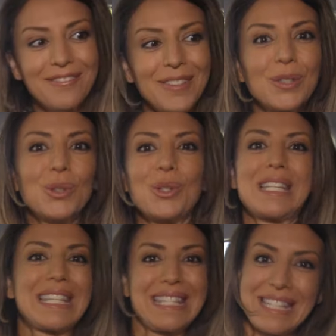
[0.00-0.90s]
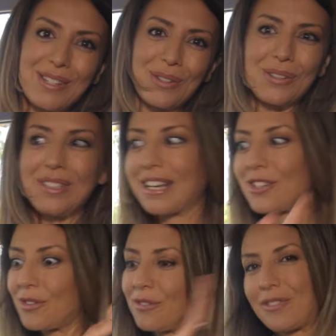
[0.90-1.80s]
feel good to sit on. Like, I
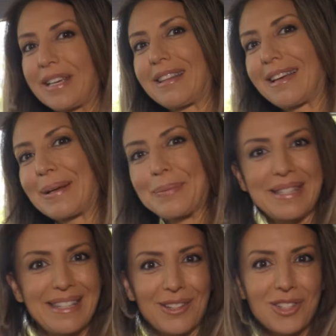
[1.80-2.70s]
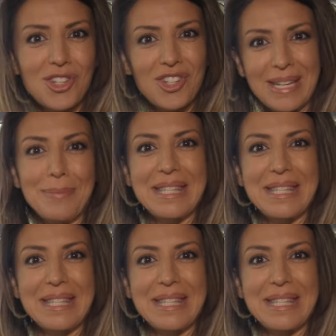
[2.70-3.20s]
don't feel like I'm sitting on cheap